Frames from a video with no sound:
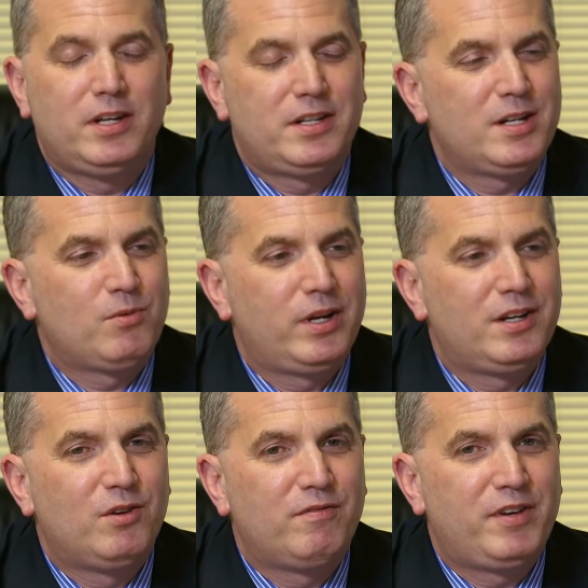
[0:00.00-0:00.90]
the United
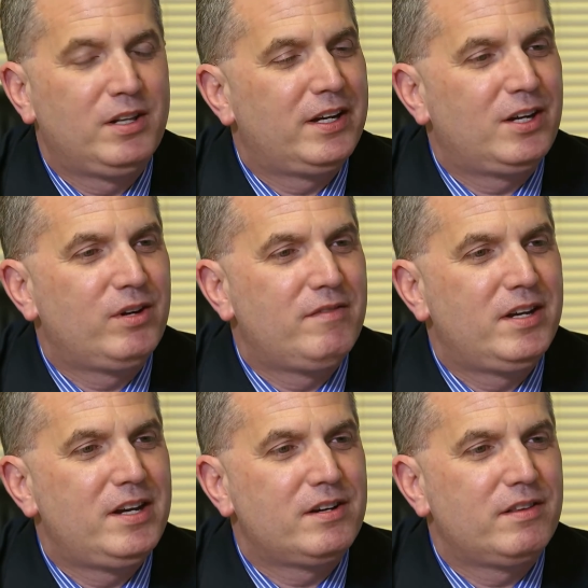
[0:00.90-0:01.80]
States, and
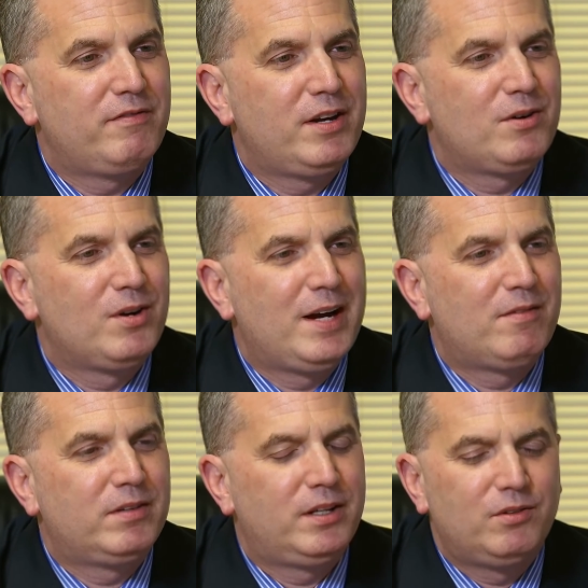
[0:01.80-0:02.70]
he says the government
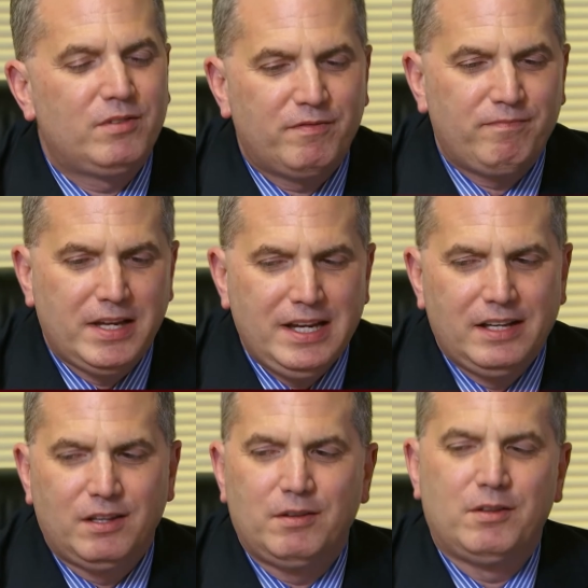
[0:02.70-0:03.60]
has its work cut